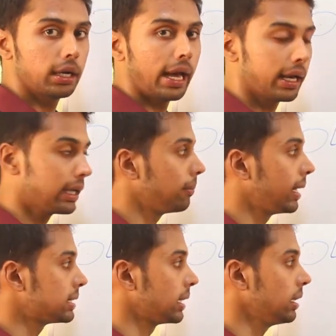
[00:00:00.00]
direct
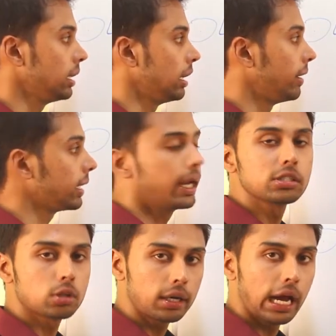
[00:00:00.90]
blood son, when a king
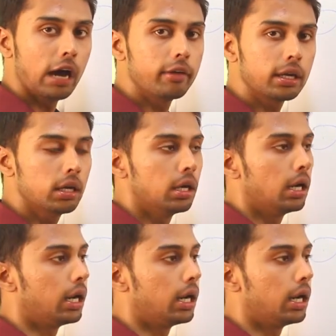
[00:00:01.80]
is not having,